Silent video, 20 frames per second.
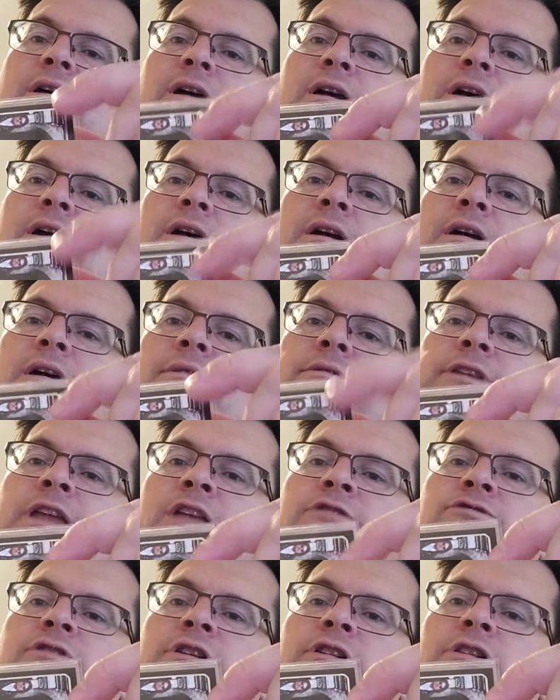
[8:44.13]
uh,
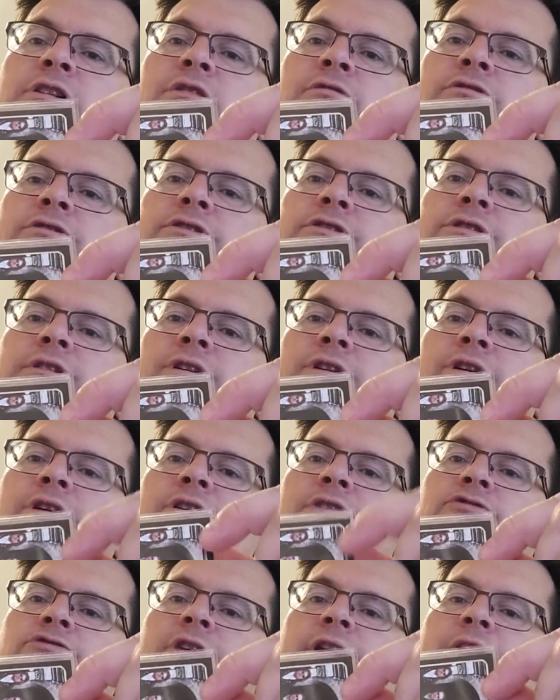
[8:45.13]
Danger Close
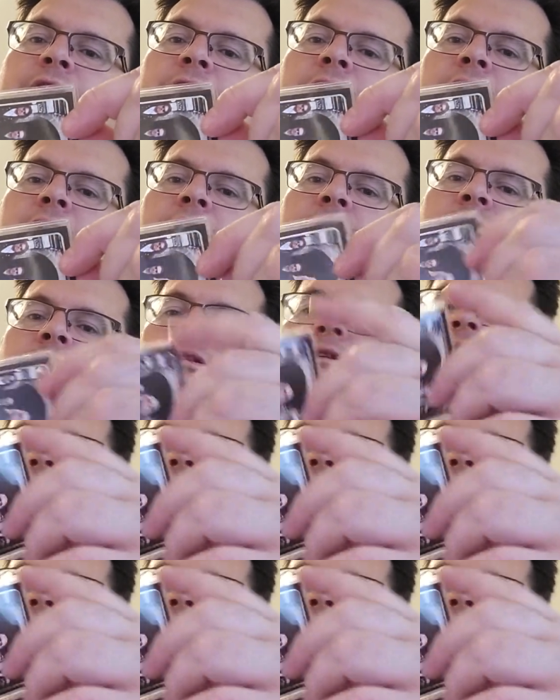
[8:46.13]
trading card.